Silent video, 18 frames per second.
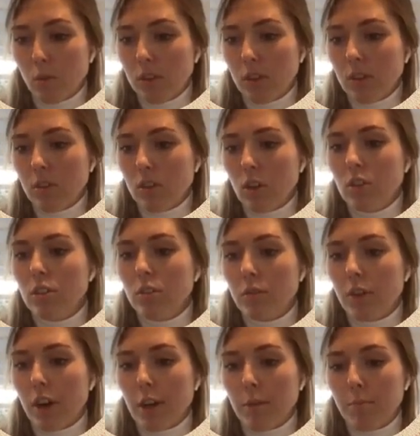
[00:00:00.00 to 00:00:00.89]

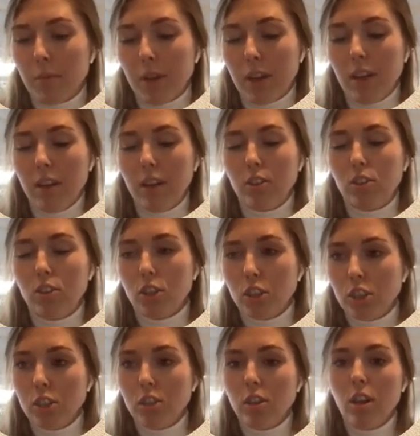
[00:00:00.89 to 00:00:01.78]
notified me
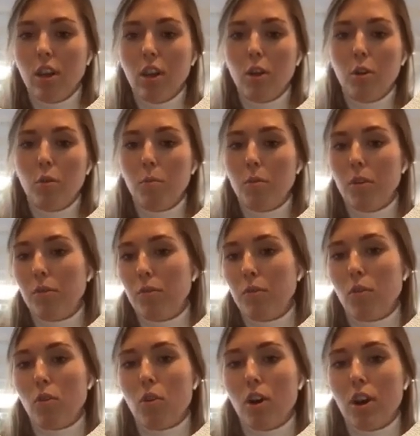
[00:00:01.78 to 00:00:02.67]
just
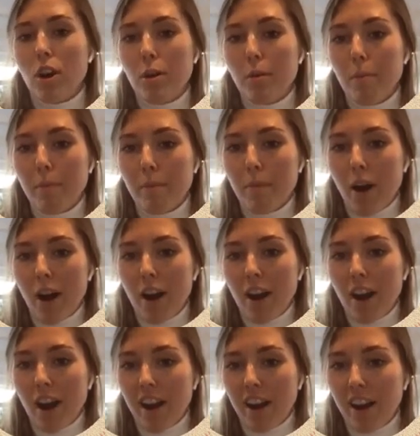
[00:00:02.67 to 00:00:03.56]
before my
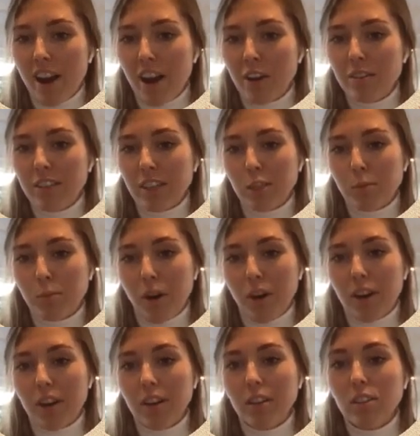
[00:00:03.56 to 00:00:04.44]
account expired.